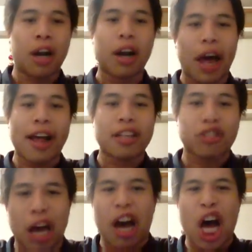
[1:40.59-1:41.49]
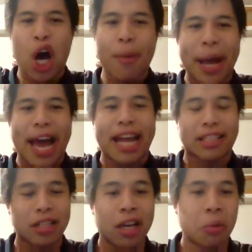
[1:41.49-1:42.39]
Let's go,
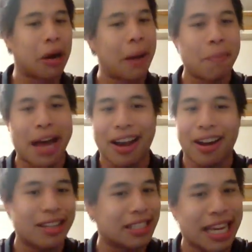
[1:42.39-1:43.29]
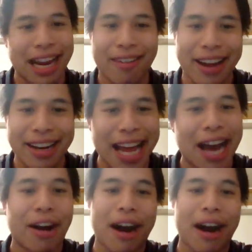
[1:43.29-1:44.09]
Mets. Well, I'm not going to say that right now.